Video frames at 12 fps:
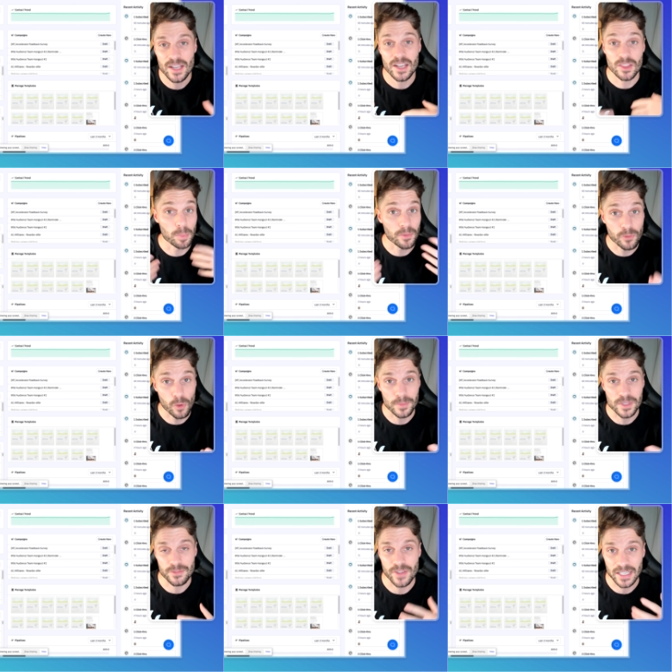the
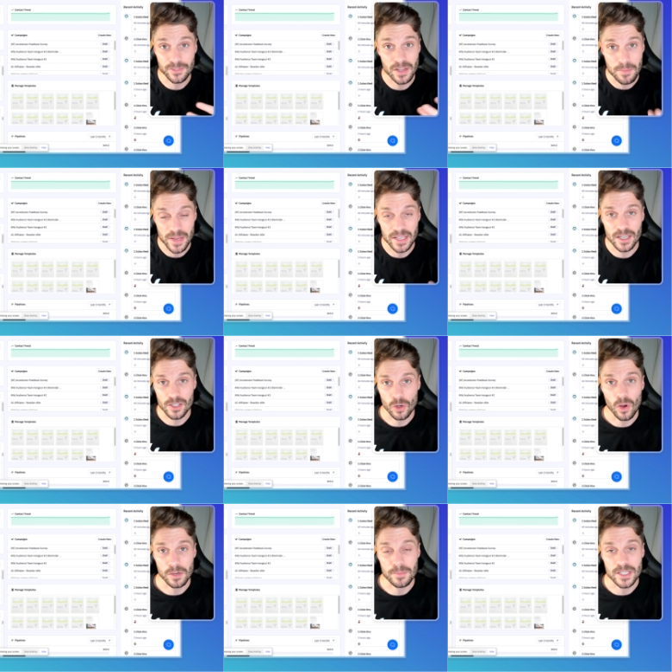performance of ActiveCampaign and your
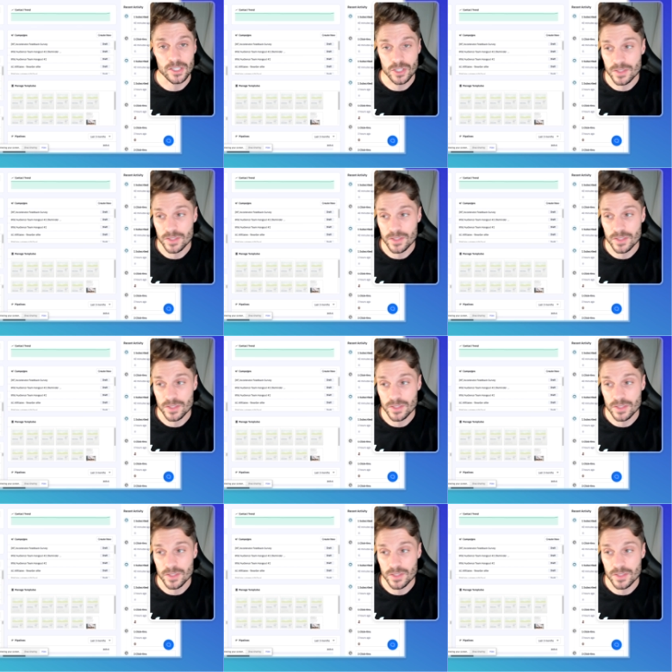automation.